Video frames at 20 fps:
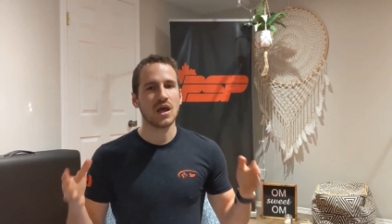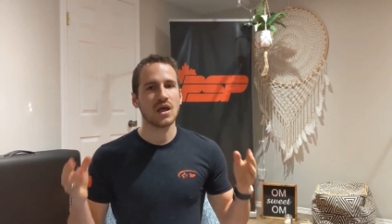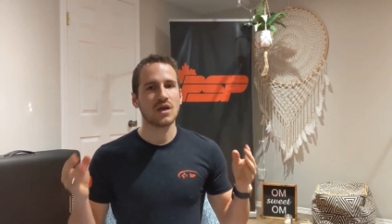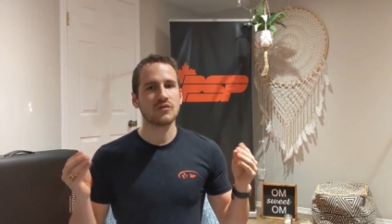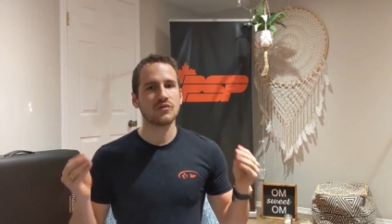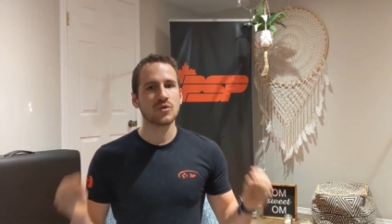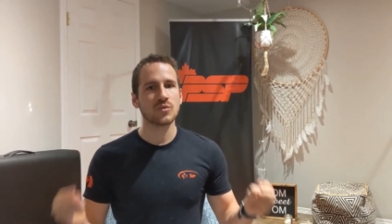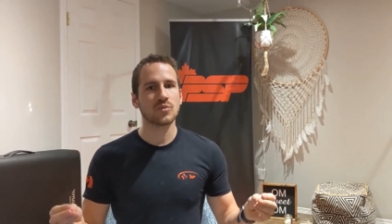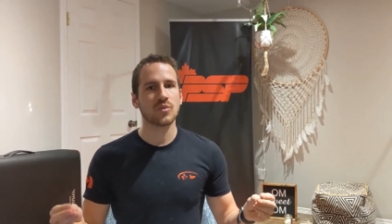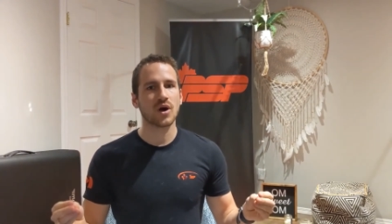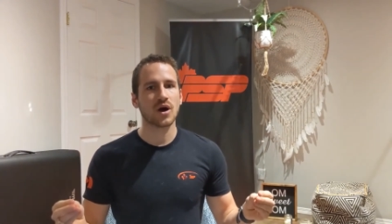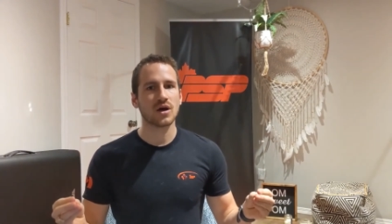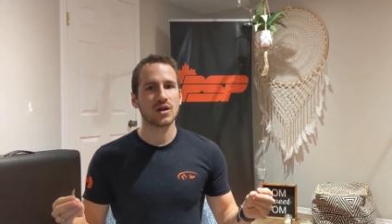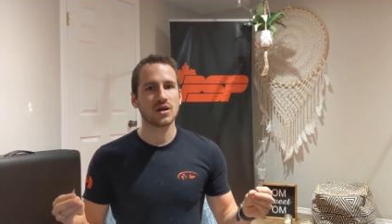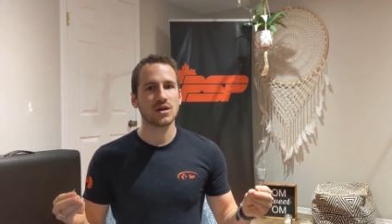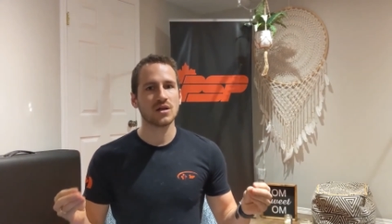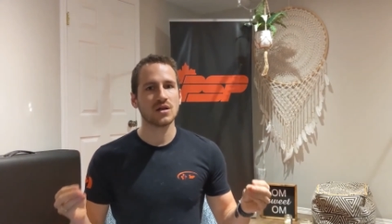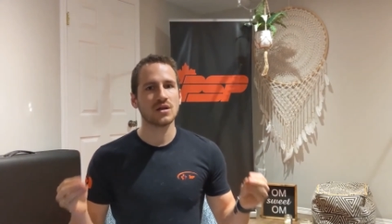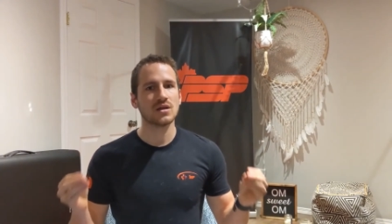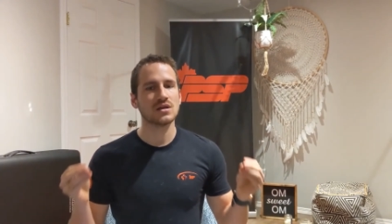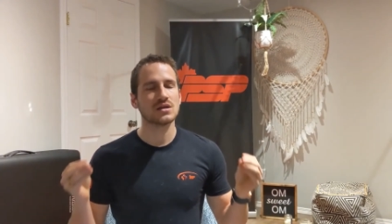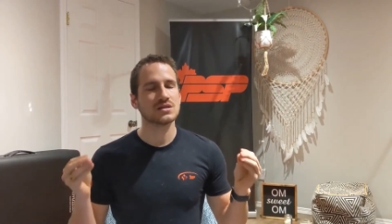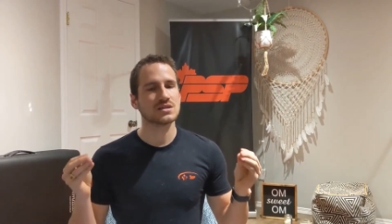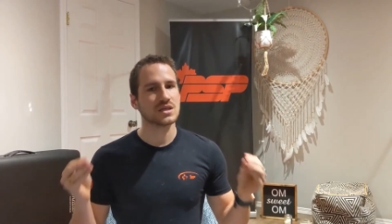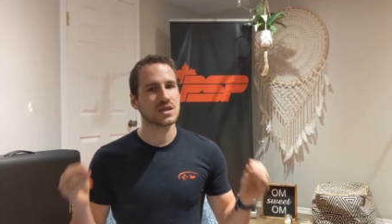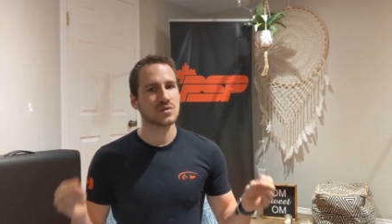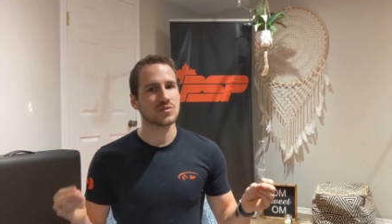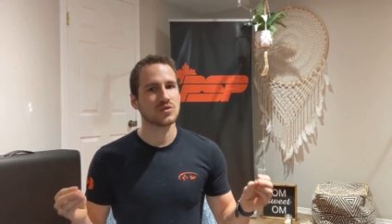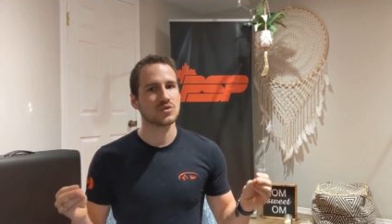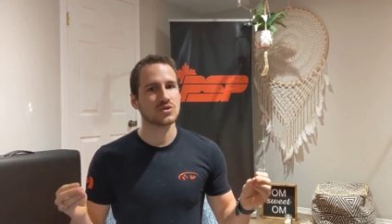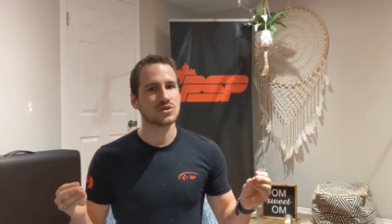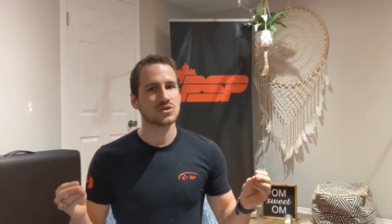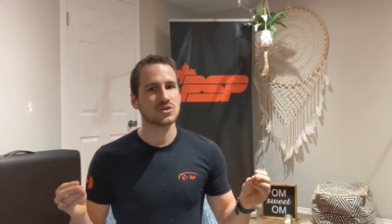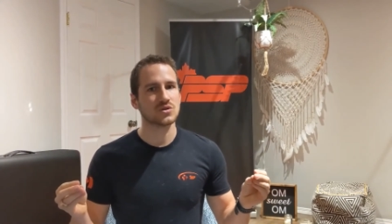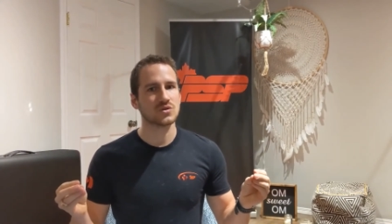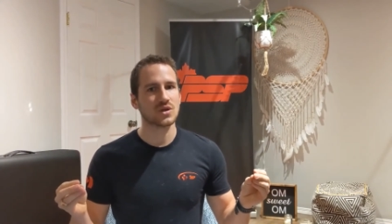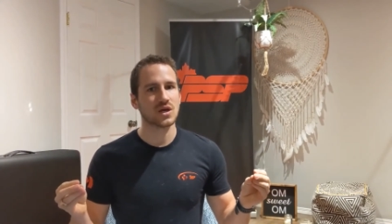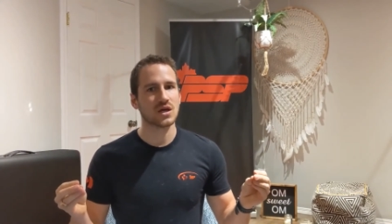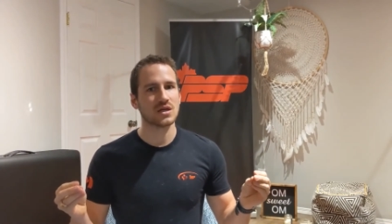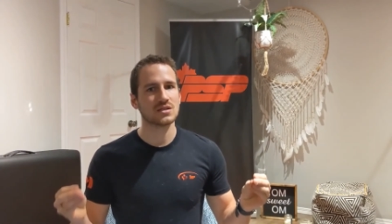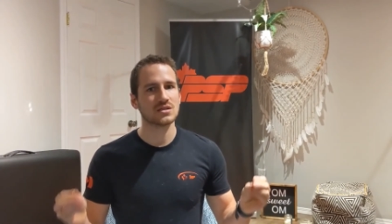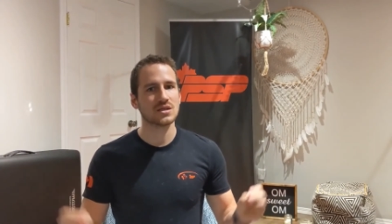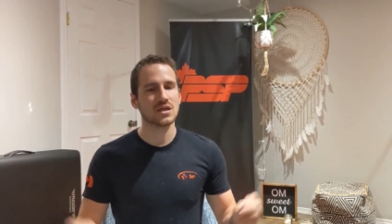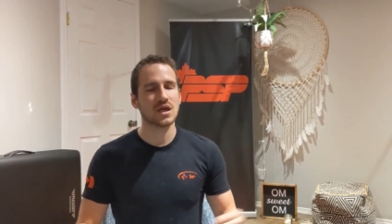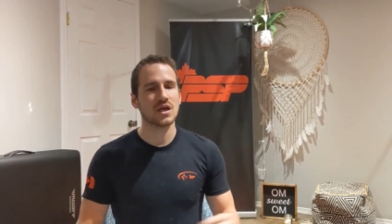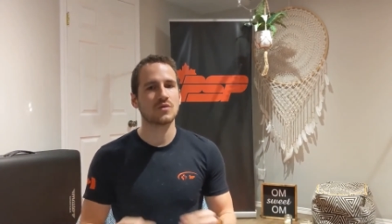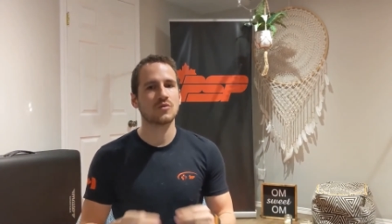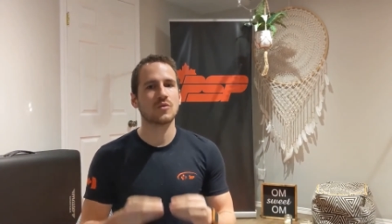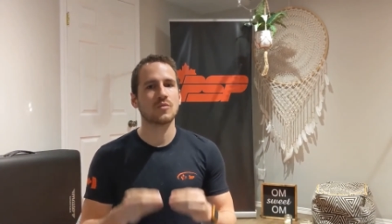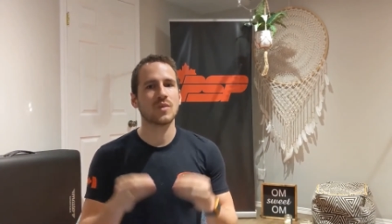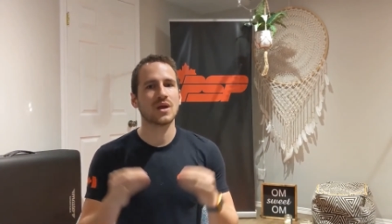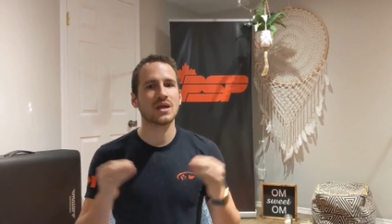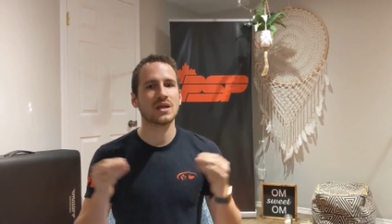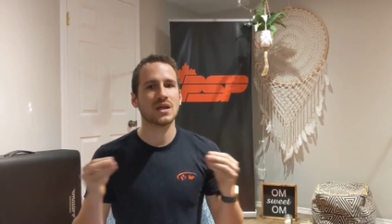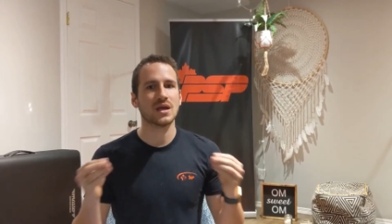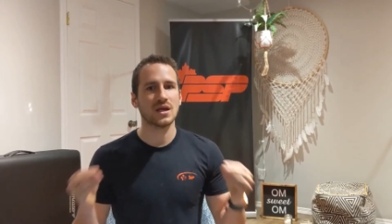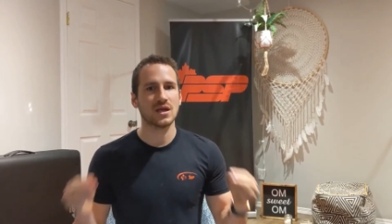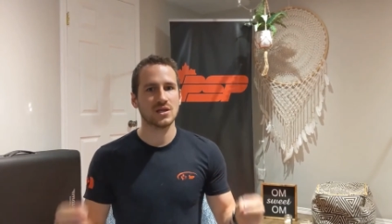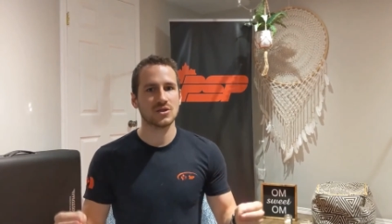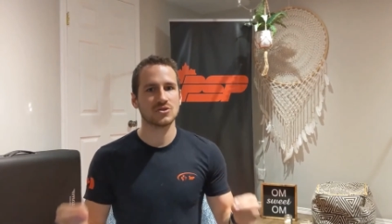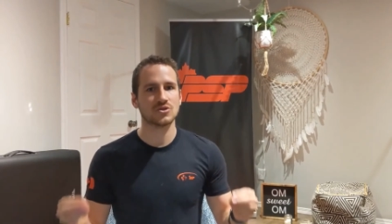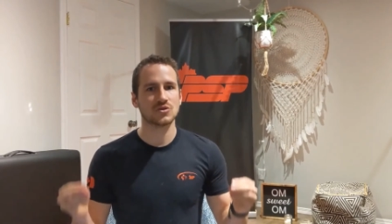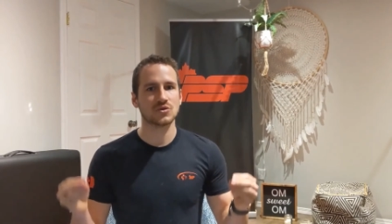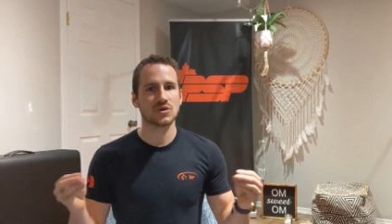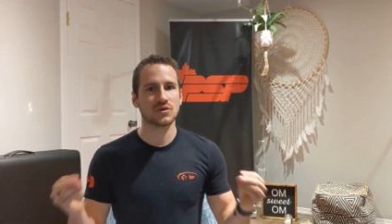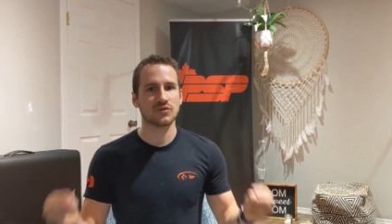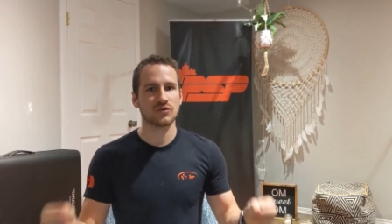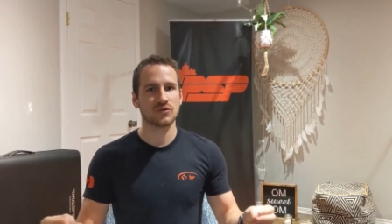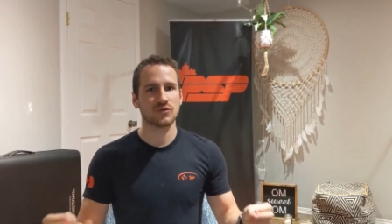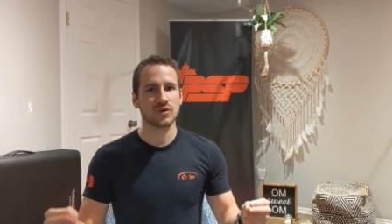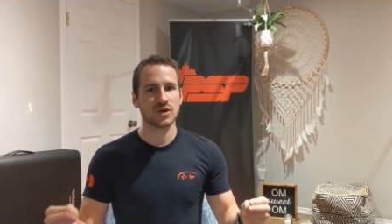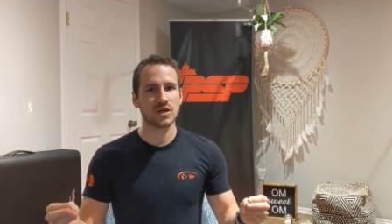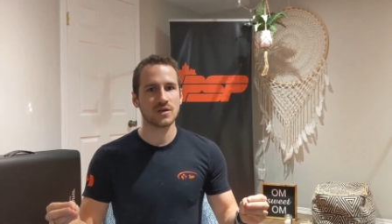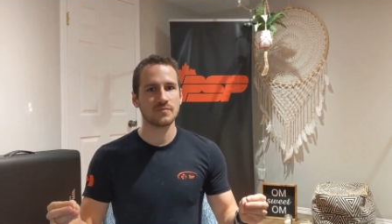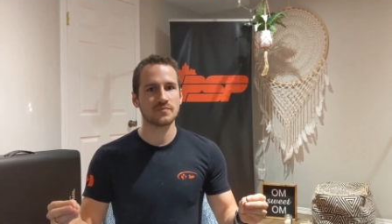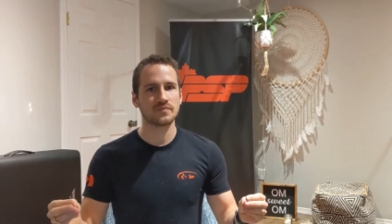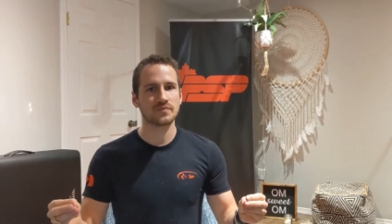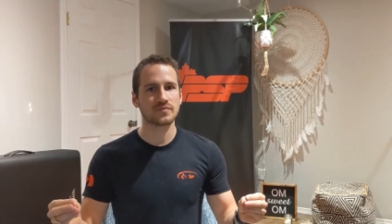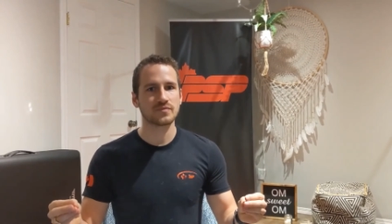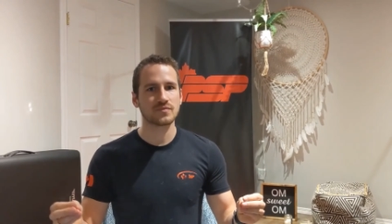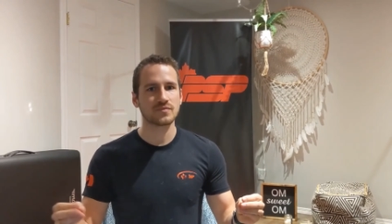If your body is able to do that and remain injury free,